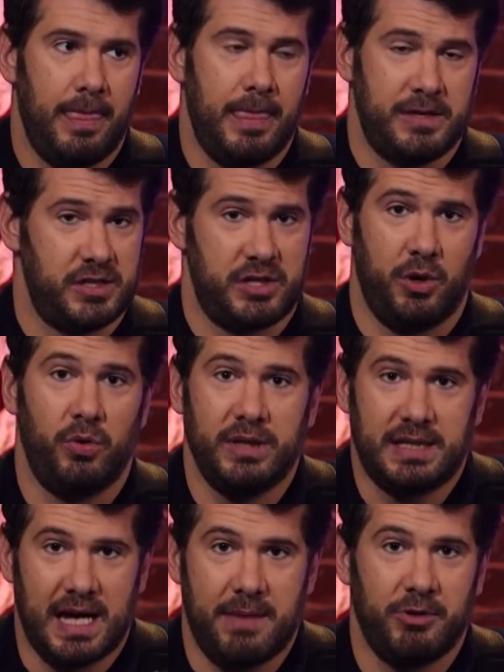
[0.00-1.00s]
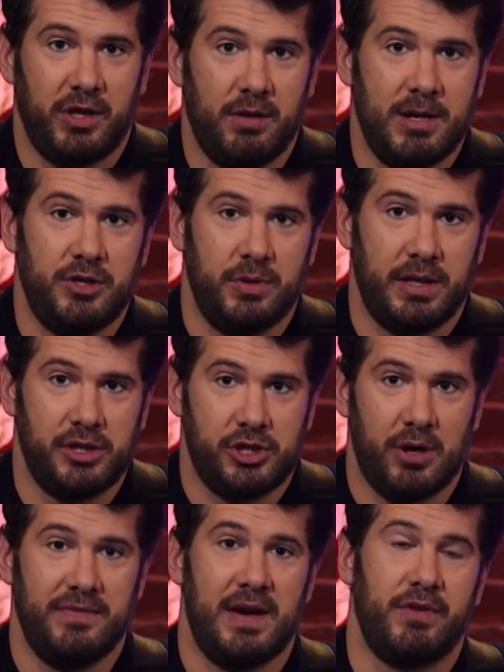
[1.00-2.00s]
this is the only time you'll hear me do it on the
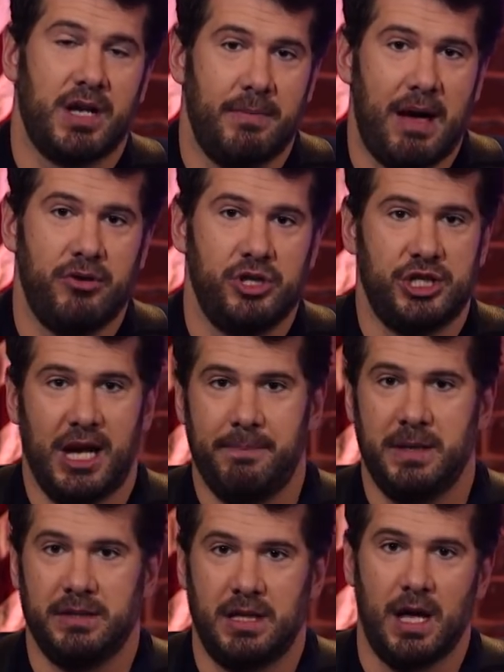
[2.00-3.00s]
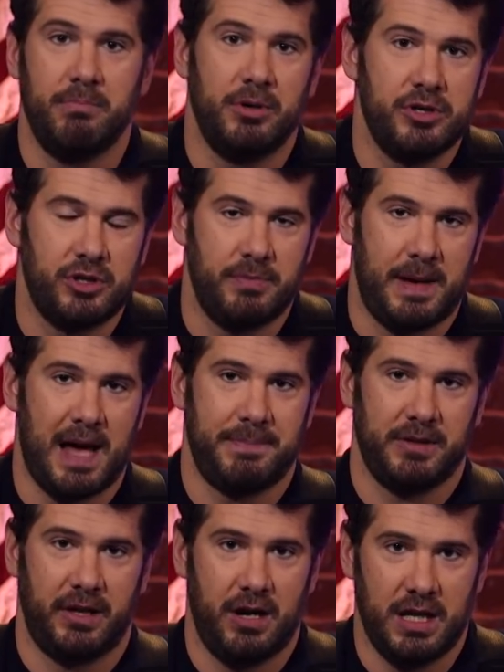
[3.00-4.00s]
show. I've never come out and championed the numbers or the
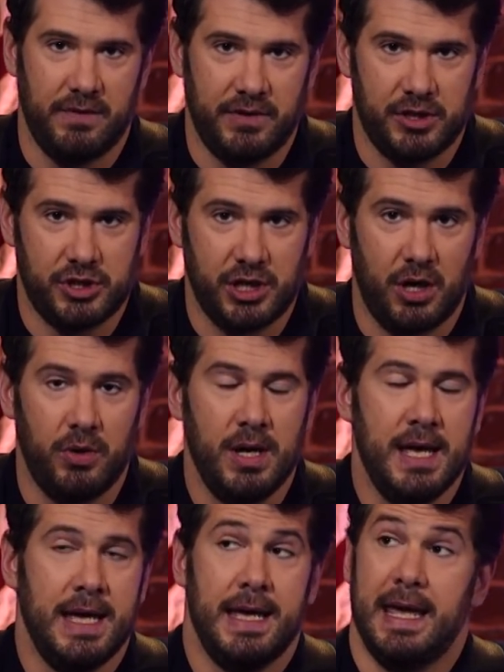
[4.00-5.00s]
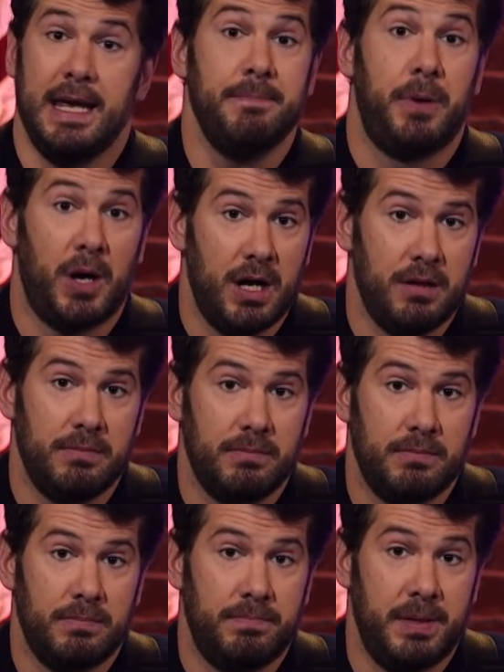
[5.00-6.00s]
popularity of this show, in part
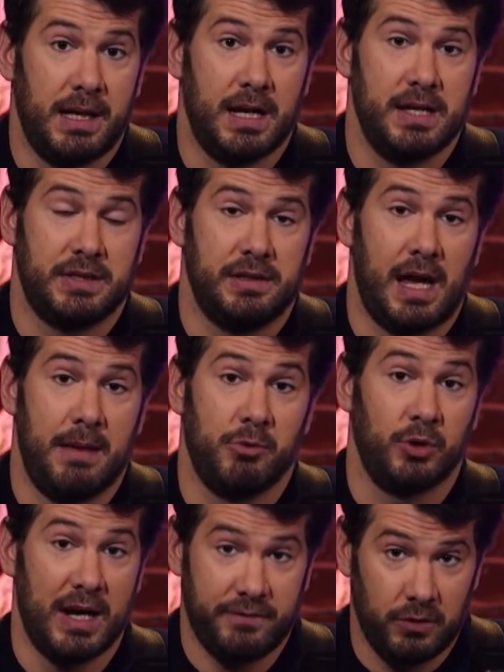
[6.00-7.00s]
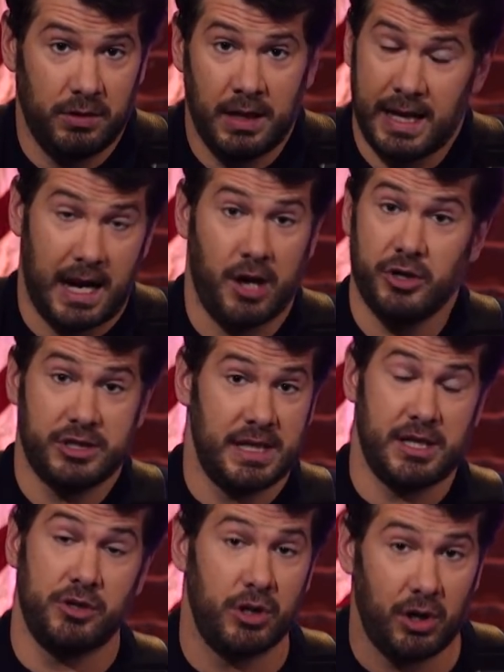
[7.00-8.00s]
because I'm grateful. And I
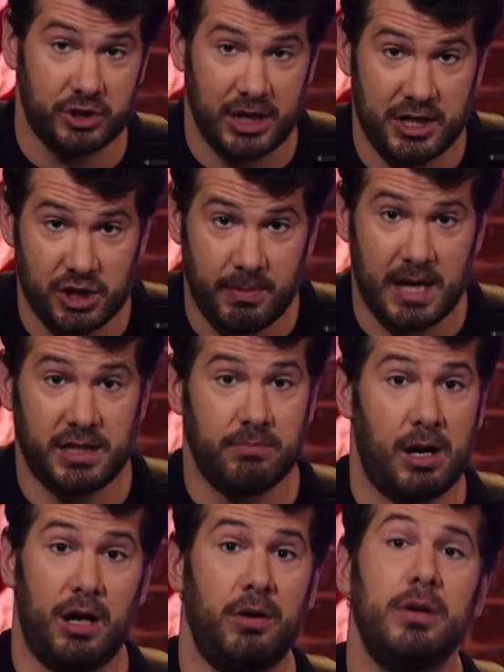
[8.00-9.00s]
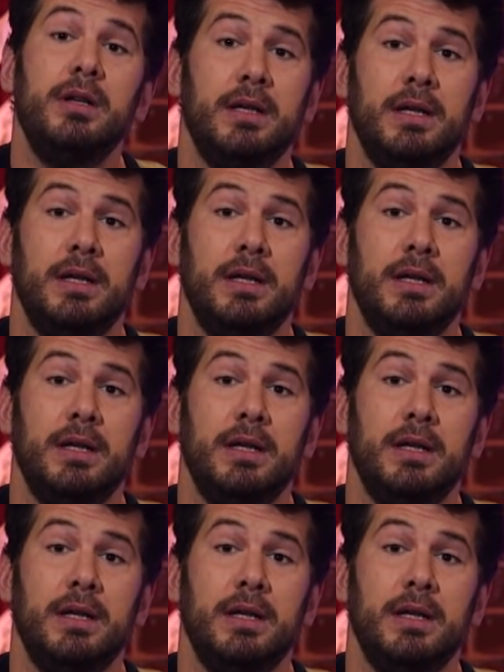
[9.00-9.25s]
understand that you could all change your mind tomorrow.